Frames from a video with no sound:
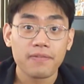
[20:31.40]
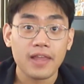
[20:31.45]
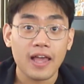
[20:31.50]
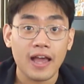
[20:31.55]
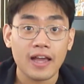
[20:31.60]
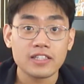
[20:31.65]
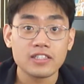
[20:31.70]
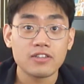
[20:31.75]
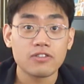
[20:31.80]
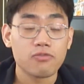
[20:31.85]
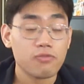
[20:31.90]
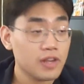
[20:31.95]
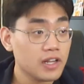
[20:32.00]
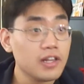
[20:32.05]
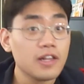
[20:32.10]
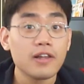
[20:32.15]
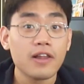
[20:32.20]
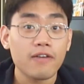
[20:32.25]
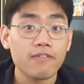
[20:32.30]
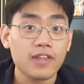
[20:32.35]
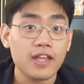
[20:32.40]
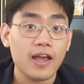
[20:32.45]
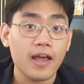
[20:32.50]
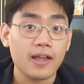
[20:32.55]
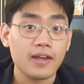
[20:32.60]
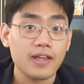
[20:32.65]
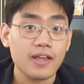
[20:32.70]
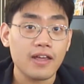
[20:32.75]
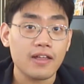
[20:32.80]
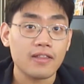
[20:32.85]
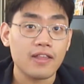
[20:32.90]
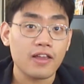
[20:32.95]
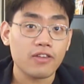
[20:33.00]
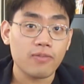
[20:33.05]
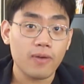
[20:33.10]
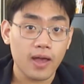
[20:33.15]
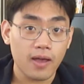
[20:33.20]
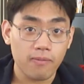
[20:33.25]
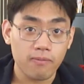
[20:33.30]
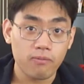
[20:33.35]
I just really love the idea. That's
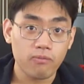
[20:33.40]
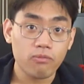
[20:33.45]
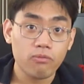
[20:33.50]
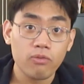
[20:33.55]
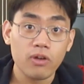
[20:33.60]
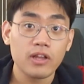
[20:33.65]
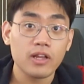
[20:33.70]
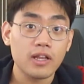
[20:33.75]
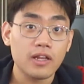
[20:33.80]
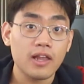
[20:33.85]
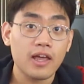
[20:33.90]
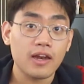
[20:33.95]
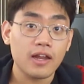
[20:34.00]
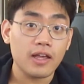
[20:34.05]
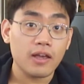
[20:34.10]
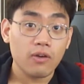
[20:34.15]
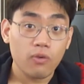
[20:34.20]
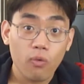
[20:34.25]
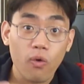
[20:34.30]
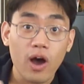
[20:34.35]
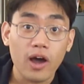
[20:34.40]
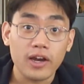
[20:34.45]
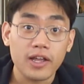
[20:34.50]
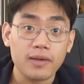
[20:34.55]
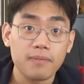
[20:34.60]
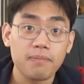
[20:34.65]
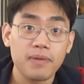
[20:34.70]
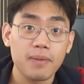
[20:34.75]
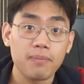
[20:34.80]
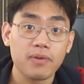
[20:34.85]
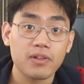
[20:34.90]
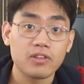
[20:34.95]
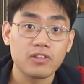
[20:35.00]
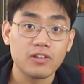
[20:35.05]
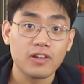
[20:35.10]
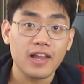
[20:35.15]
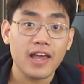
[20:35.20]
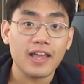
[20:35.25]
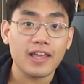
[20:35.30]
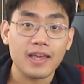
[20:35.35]
why I'm really wanting people
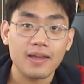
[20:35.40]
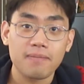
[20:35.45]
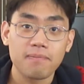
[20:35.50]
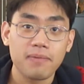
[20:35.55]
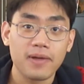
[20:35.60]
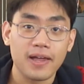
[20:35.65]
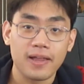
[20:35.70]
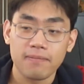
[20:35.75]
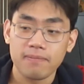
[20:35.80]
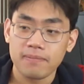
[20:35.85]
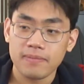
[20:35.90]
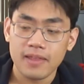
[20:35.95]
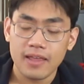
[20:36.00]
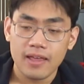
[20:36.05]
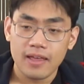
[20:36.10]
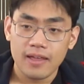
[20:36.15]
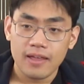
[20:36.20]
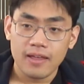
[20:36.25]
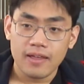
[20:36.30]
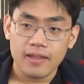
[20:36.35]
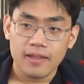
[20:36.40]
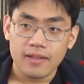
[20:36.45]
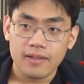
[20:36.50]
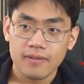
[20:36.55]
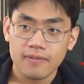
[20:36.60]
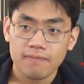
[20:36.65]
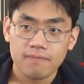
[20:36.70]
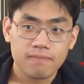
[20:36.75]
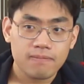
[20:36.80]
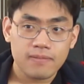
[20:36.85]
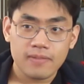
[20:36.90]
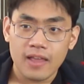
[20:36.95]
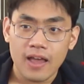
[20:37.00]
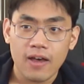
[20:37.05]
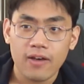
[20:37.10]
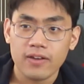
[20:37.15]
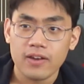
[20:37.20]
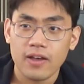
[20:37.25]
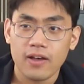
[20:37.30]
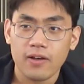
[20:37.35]
to like it. But, I
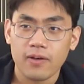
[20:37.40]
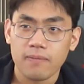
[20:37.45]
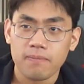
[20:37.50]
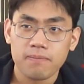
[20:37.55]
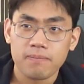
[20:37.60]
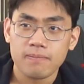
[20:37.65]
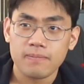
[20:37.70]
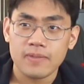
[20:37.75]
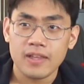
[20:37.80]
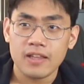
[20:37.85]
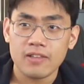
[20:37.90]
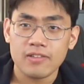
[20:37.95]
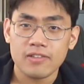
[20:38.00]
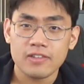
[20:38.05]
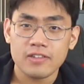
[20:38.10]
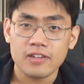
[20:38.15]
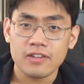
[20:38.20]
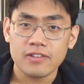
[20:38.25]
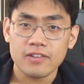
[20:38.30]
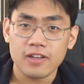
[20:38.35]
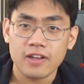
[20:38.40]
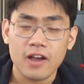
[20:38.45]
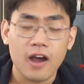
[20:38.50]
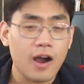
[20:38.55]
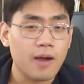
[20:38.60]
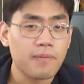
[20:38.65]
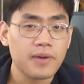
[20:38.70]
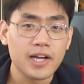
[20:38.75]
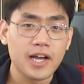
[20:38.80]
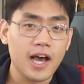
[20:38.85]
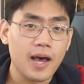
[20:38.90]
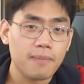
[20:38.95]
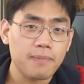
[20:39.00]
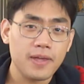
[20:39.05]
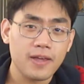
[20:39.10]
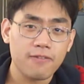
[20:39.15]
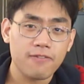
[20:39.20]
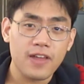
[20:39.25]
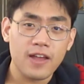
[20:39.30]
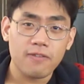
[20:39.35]
don't know. It's just a carbon
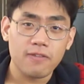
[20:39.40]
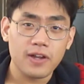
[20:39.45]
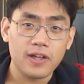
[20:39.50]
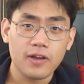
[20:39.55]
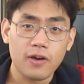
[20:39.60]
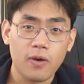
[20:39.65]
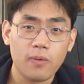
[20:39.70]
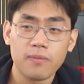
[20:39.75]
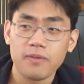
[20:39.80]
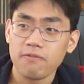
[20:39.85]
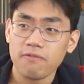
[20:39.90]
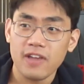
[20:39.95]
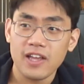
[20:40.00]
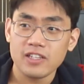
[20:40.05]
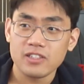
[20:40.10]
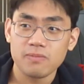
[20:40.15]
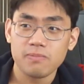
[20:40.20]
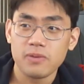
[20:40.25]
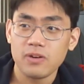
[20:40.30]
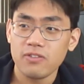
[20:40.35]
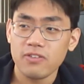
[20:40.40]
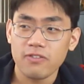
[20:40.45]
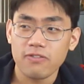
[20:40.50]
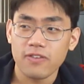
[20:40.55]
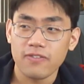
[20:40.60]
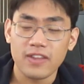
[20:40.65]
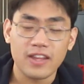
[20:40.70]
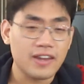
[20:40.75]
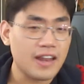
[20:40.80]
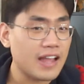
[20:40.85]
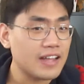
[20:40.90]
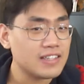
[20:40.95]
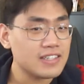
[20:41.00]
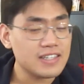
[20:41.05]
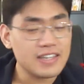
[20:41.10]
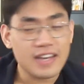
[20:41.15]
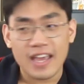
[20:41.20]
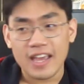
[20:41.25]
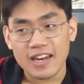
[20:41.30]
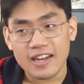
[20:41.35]
copy of every home invasion movie from the
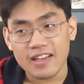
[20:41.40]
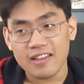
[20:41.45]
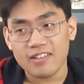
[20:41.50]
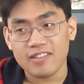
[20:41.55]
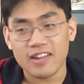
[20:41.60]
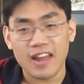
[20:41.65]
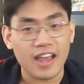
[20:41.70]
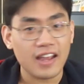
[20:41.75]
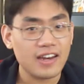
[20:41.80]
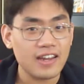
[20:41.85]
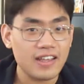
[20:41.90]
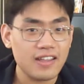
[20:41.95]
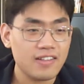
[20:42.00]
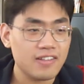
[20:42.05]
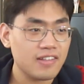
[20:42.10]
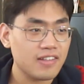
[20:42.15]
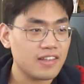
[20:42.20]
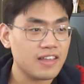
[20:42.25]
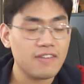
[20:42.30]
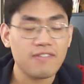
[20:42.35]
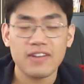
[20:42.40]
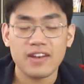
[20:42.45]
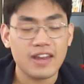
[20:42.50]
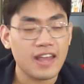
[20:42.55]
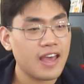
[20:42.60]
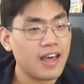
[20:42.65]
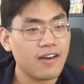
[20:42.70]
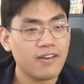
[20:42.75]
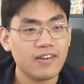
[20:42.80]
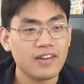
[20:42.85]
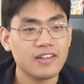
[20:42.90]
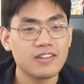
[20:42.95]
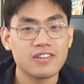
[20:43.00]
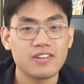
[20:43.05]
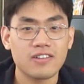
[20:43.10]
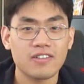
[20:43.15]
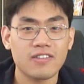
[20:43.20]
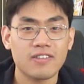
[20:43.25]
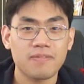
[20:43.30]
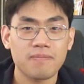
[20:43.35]
1980s, 90s, even now. It
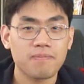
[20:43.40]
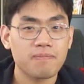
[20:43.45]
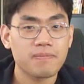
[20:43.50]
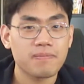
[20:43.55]
just...